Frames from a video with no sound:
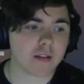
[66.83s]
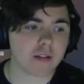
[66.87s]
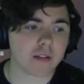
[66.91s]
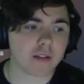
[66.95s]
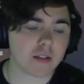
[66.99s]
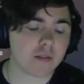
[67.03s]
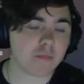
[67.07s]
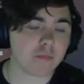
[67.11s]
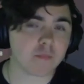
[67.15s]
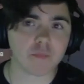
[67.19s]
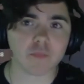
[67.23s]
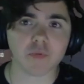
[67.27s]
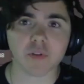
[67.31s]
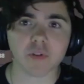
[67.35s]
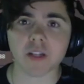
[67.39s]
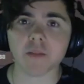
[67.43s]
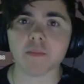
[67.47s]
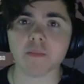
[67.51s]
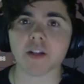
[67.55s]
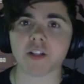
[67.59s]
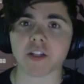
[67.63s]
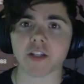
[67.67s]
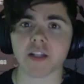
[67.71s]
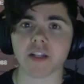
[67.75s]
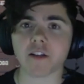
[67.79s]
can pretty
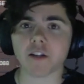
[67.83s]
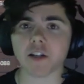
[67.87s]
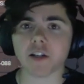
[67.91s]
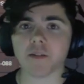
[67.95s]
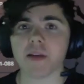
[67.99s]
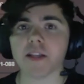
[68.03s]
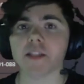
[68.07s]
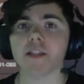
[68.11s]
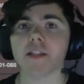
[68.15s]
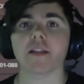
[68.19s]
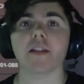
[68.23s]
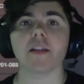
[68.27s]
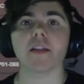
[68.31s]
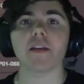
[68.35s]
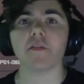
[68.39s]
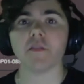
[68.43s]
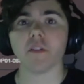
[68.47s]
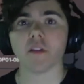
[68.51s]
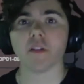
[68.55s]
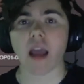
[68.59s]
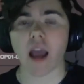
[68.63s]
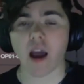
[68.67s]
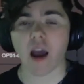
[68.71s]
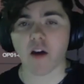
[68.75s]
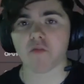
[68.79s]
much incrementally
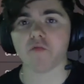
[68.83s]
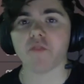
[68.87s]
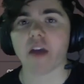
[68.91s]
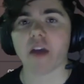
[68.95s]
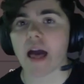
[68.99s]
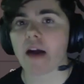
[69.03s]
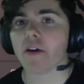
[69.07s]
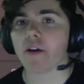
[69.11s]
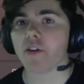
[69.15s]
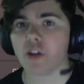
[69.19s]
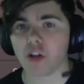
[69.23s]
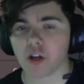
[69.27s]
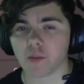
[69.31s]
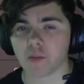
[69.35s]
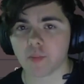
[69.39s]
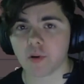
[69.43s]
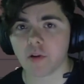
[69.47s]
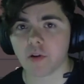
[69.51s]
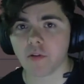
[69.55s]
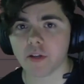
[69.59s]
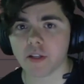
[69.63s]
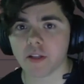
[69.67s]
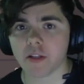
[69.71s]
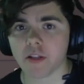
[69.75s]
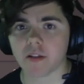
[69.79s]
outvalue your
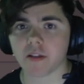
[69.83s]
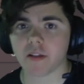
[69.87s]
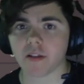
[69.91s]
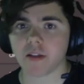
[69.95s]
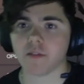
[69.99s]
opponent